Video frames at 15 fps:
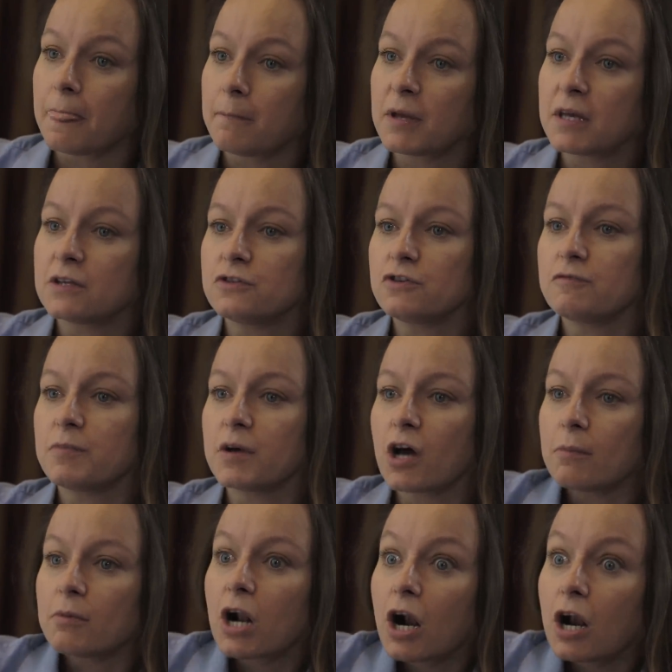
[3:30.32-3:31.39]
because you've
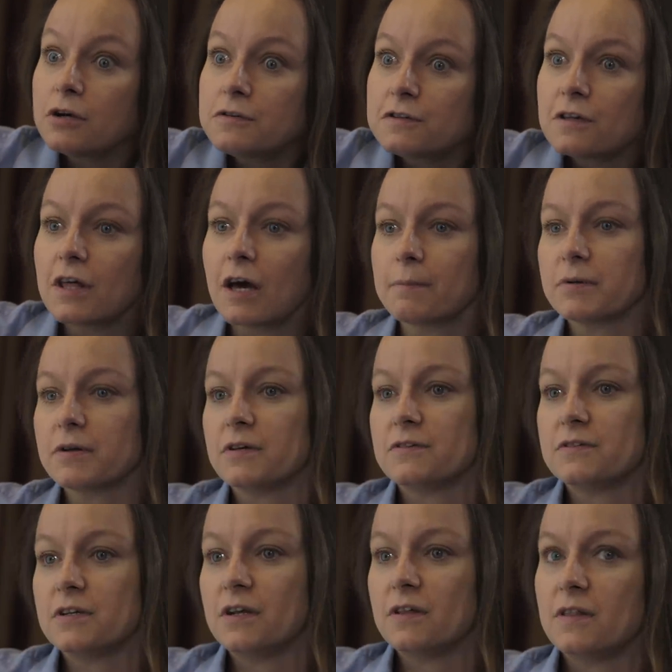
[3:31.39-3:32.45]
become close to that
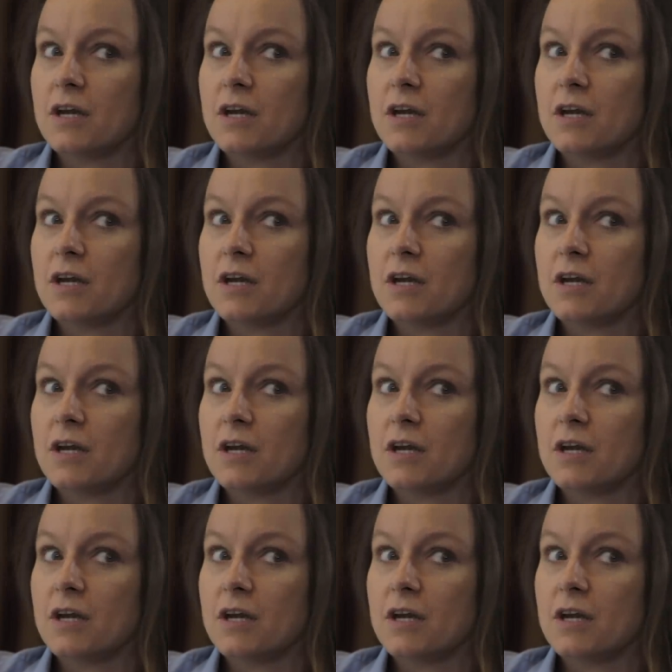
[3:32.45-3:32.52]
person and